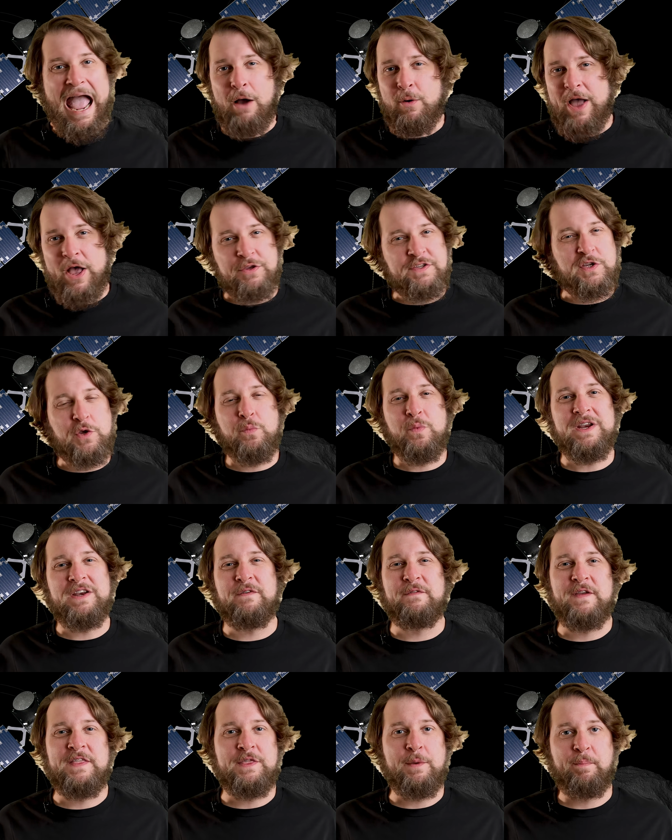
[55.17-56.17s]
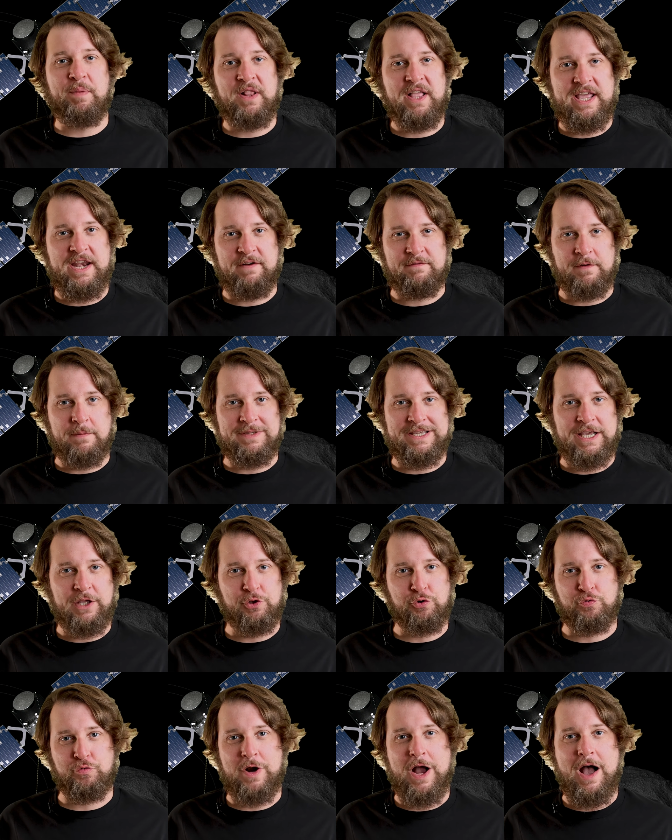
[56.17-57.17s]
How else could we defend the planet from
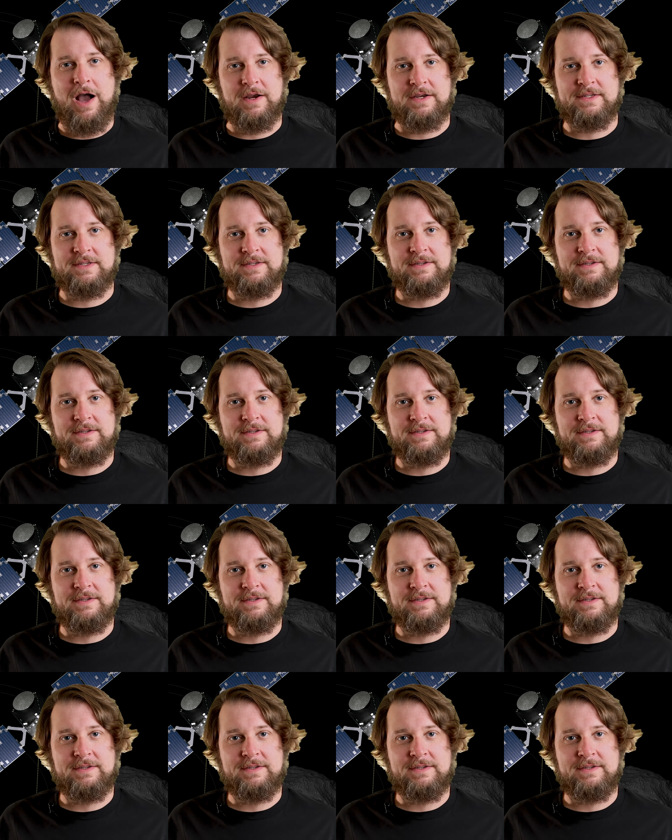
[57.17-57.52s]
killer rocks?